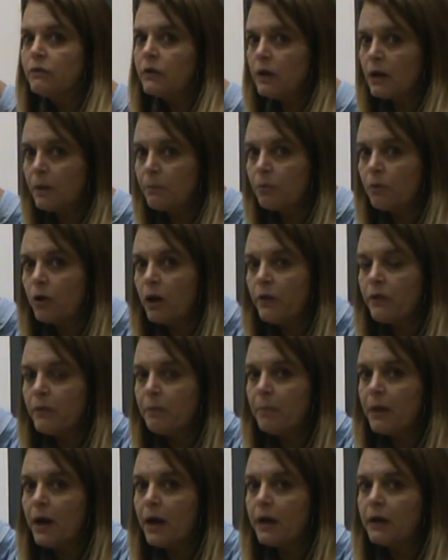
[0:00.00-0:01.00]
the number on the
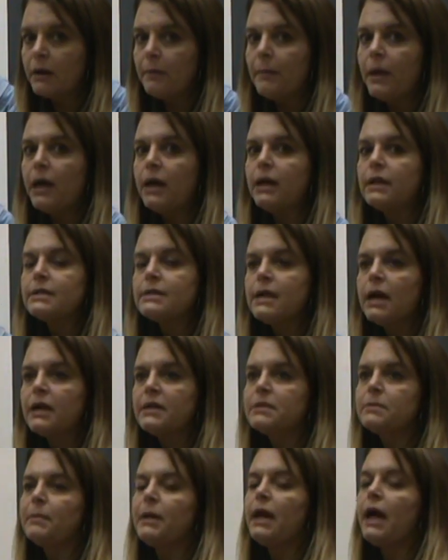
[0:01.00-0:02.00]
bottom, and it
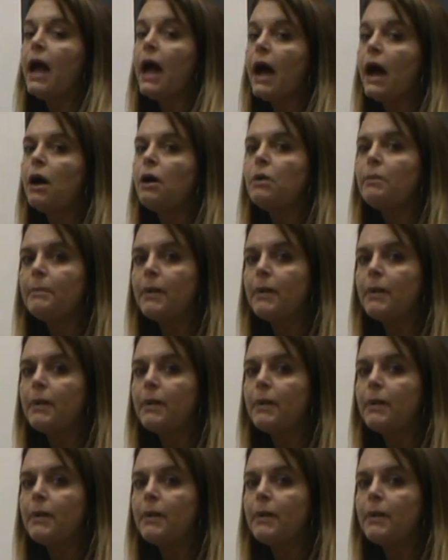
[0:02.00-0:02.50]
tells me how